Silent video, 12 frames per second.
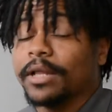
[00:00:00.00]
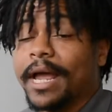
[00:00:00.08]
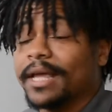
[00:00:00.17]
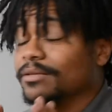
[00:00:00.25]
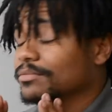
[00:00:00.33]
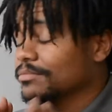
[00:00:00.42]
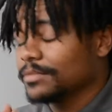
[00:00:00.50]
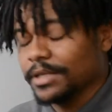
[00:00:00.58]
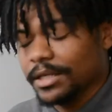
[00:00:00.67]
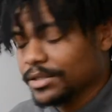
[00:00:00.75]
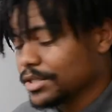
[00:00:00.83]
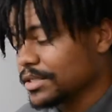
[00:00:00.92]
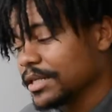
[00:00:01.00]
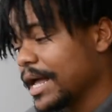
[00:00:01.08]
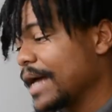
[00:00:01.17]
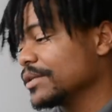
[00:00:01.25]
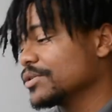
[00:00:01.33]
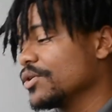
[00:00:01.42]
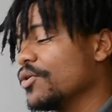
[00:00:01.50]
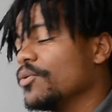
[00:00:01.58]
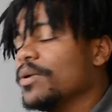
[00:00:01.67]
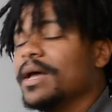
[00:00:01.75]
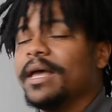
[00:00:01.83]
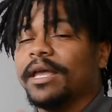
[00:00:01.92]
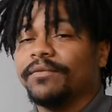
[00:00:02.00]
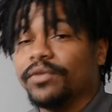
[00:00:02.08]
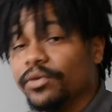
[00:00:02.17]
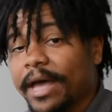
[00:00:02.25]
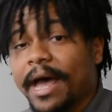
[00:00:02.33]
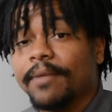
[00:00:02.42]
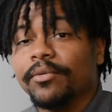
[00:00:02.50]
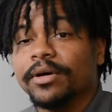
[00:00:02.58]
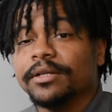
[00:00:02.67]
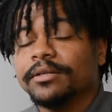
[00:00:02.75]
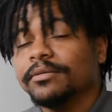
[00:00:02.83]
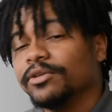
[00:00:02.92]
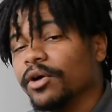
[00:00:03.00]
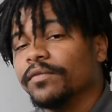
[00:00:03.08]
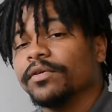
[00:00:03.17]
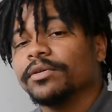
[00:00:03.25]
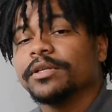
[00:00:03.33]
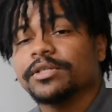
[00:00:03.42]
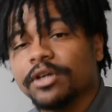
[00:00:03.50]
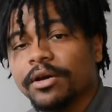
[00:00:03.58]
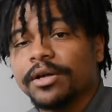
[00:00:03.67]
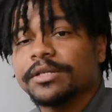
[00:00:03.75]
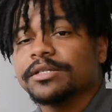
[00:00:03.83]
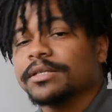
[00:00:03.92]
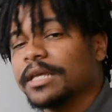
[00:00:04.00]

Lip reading: Like, it's just not. So if you have one, don't feel discouraged.